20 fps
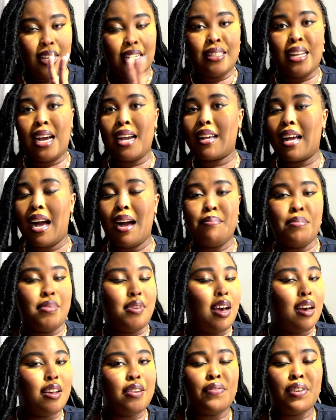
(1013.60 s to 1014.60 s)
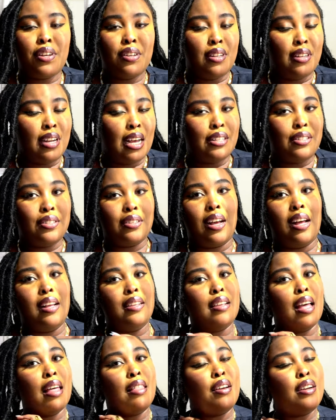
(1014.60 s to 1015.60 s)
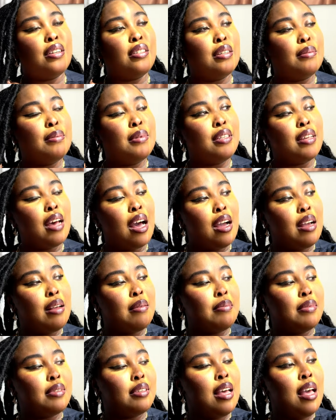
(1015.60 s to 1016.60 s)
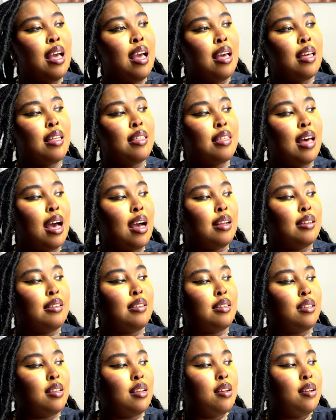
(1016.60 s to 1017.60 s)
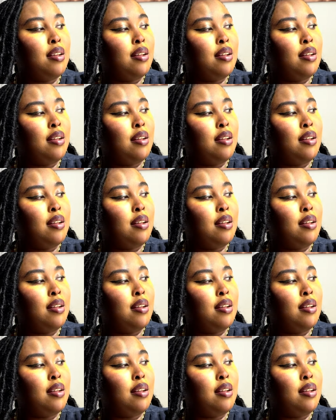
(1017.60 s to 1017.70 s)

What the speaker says: Like, I'm not even gonna lie to you guys, there are some times that